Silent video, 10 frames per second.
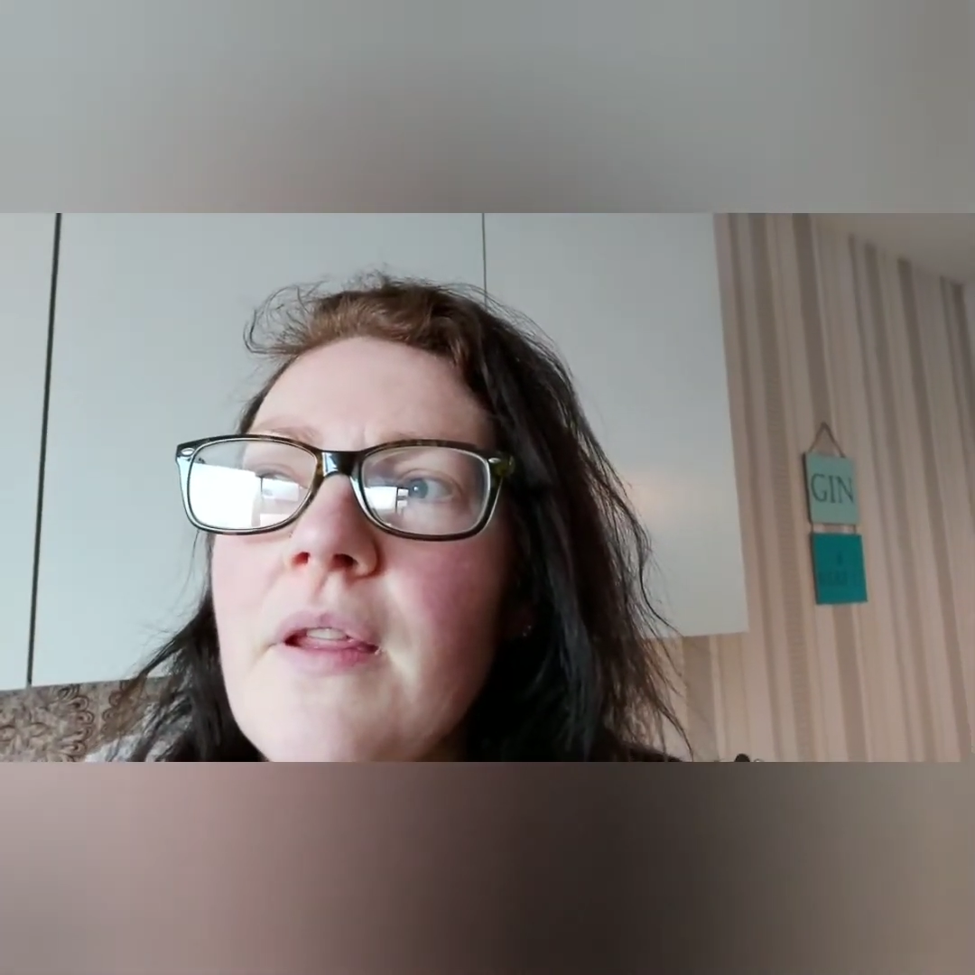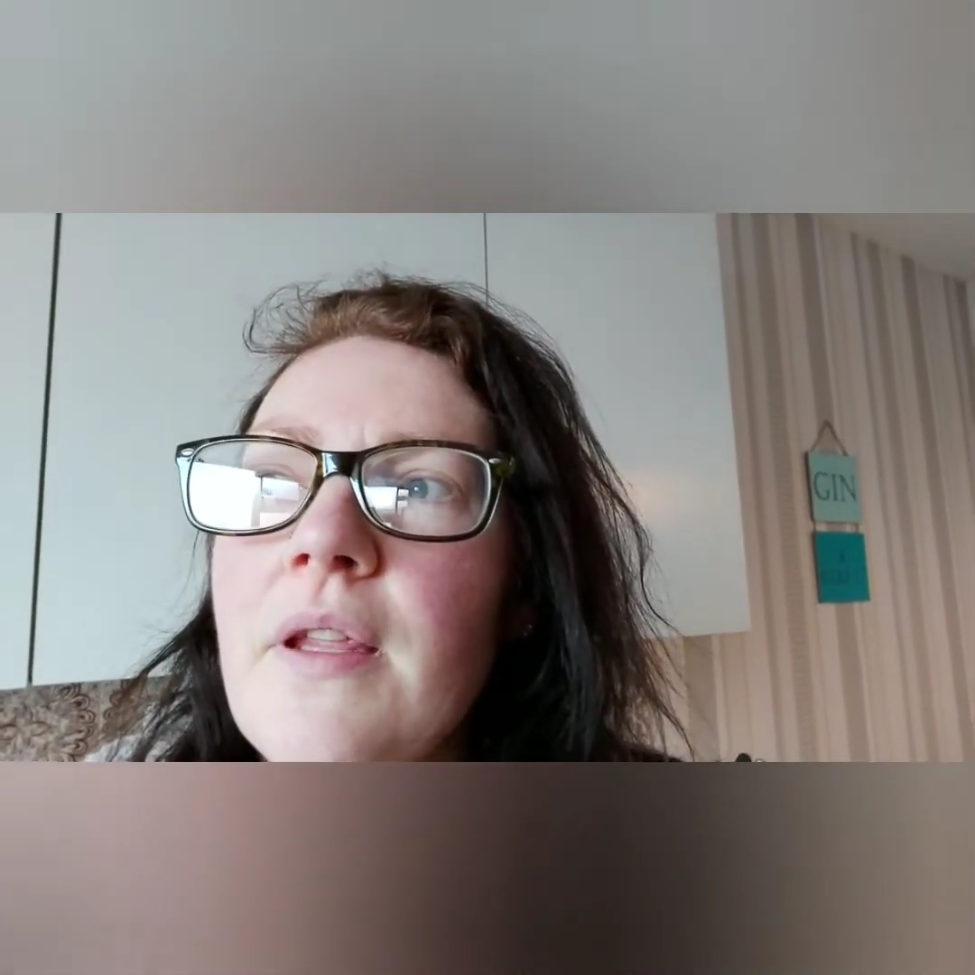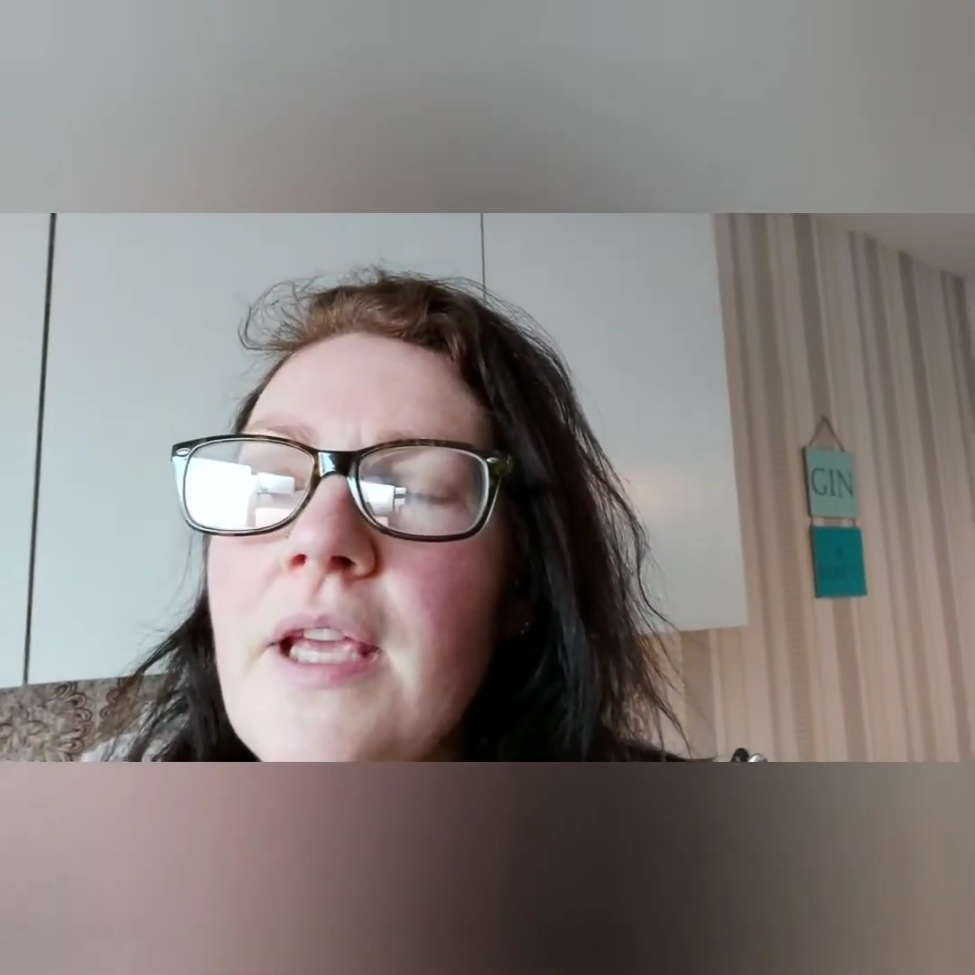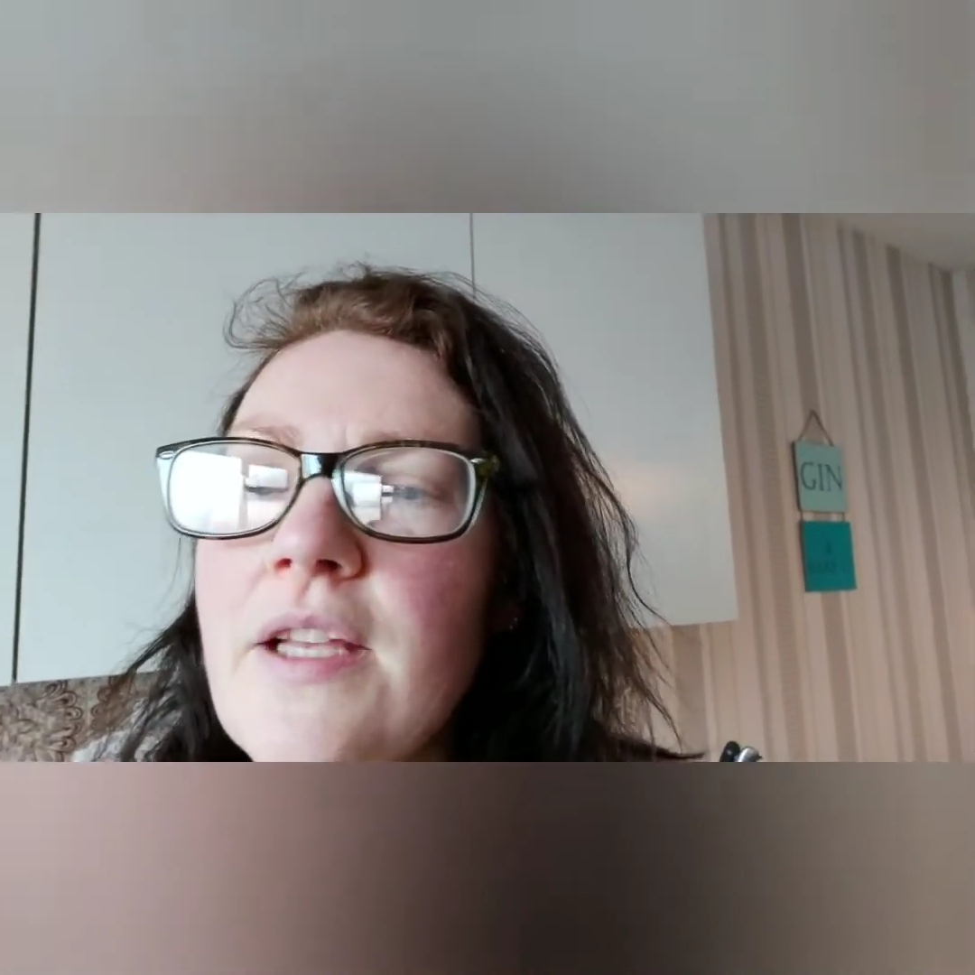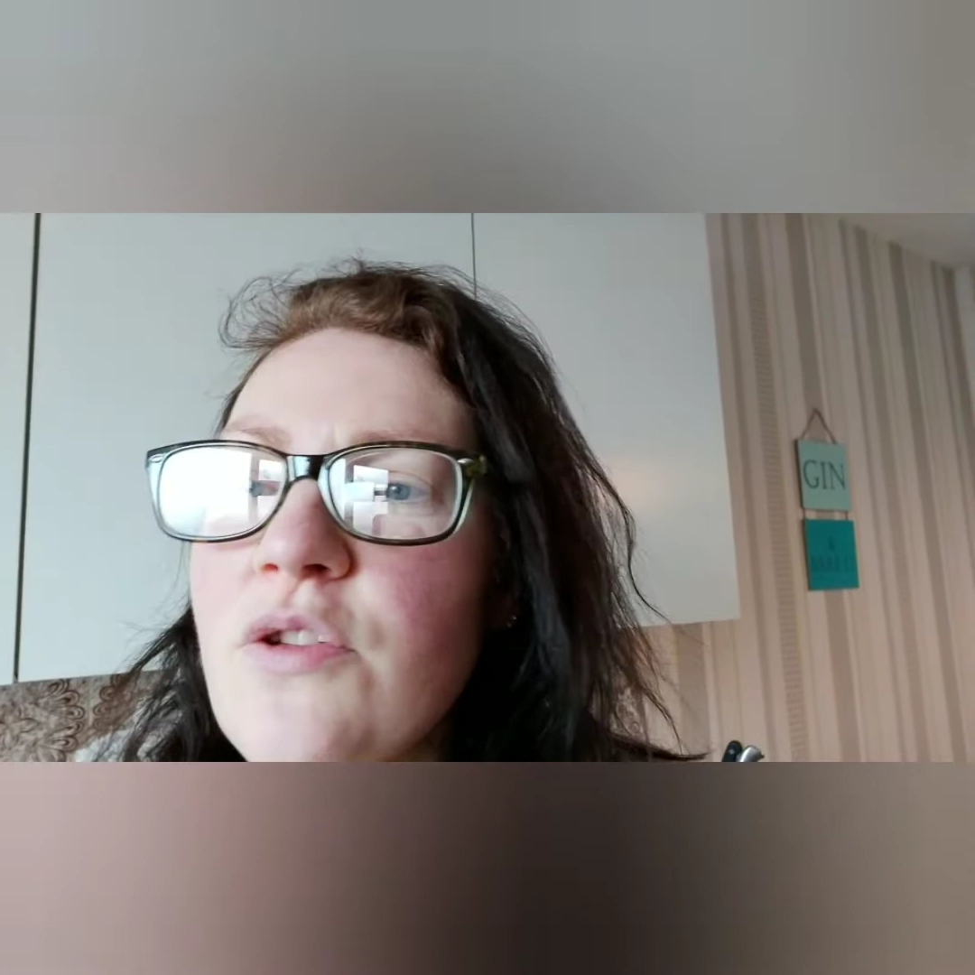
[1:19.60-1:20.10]

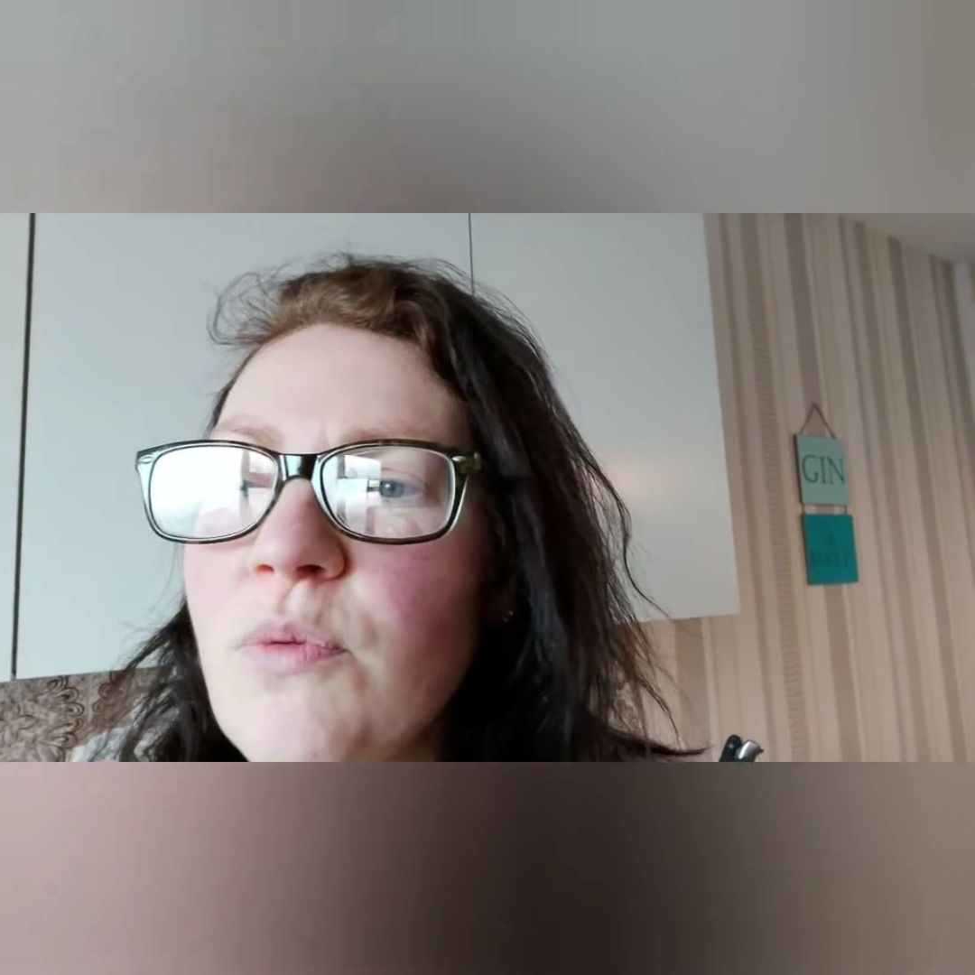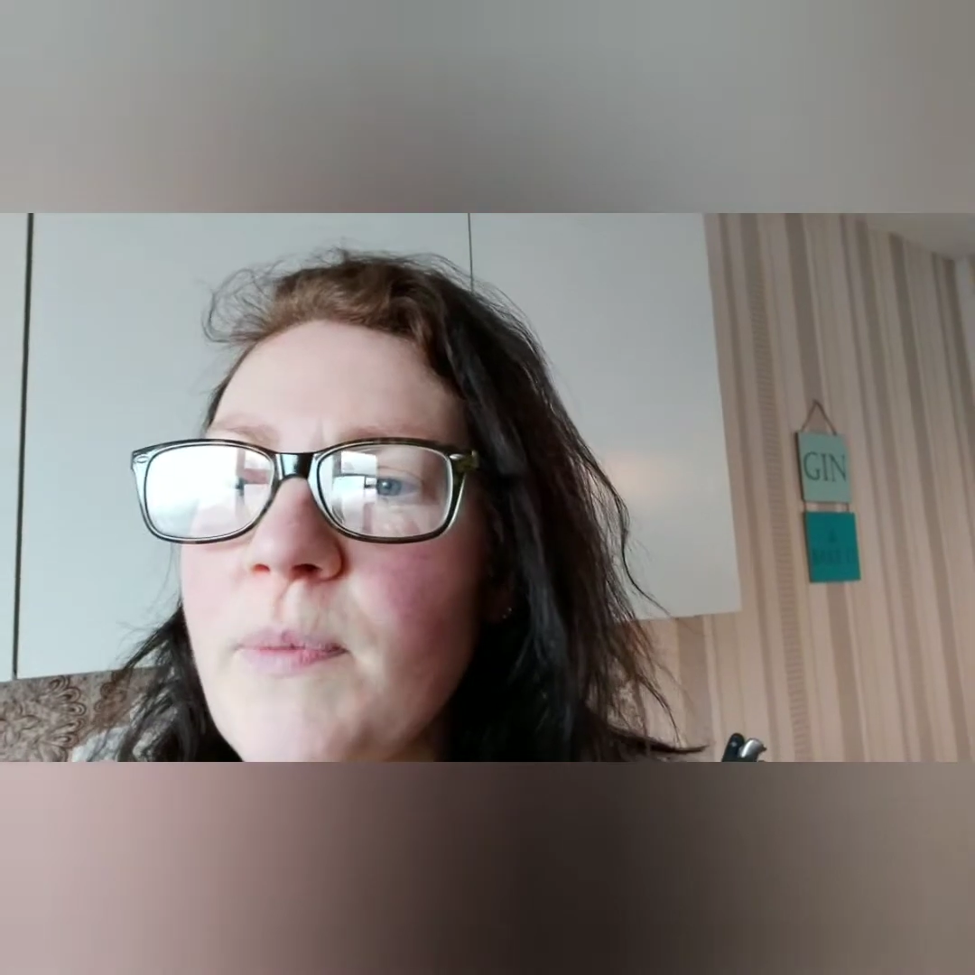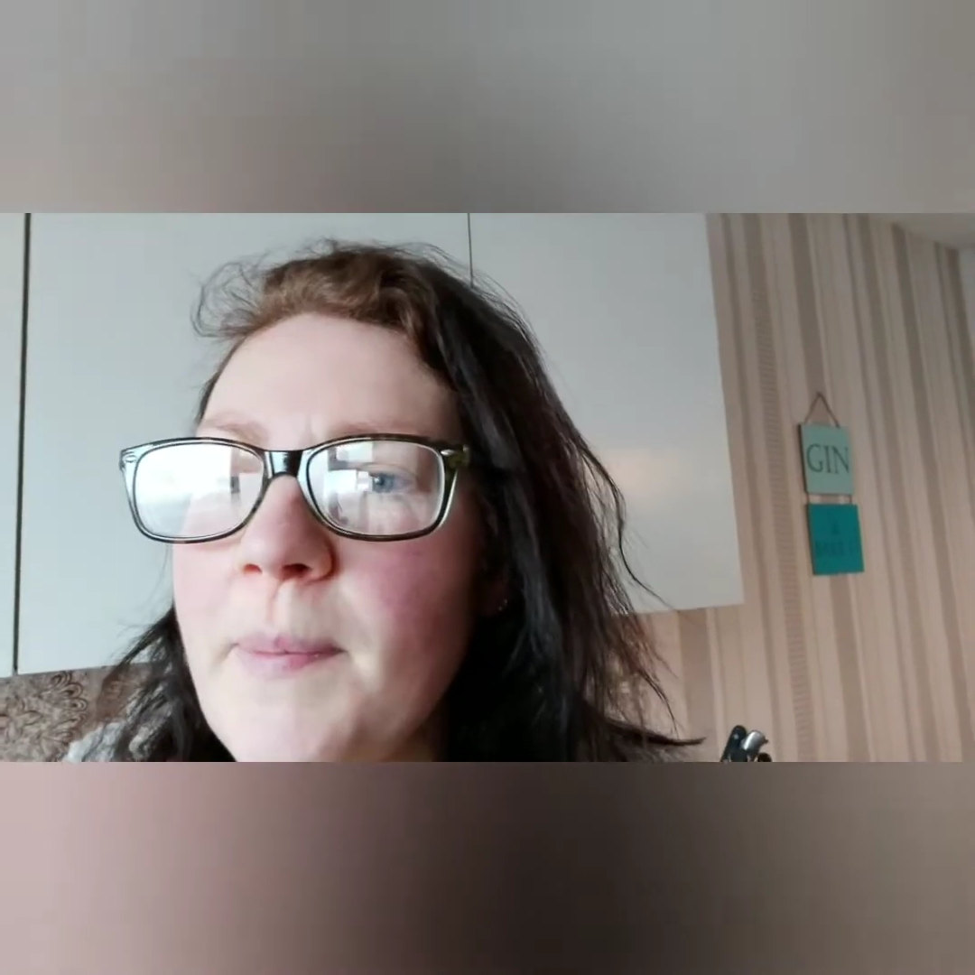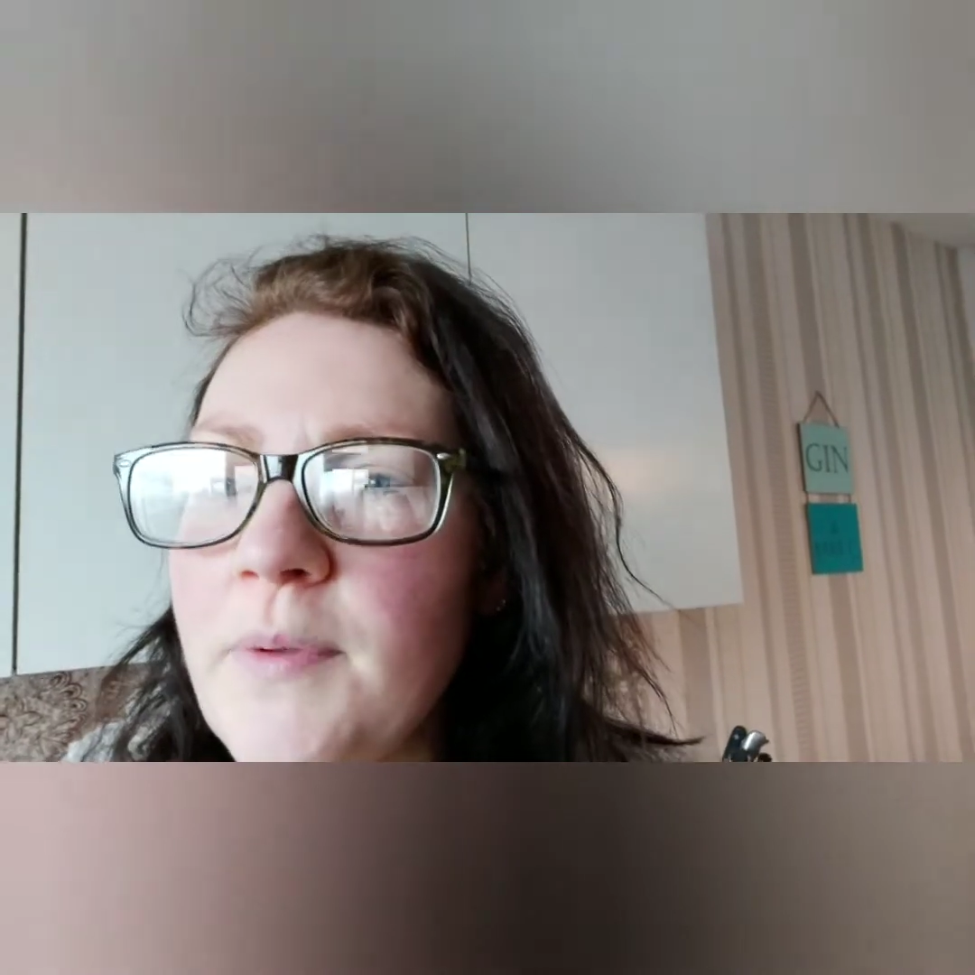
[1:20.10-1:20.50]
yeah, so won't be able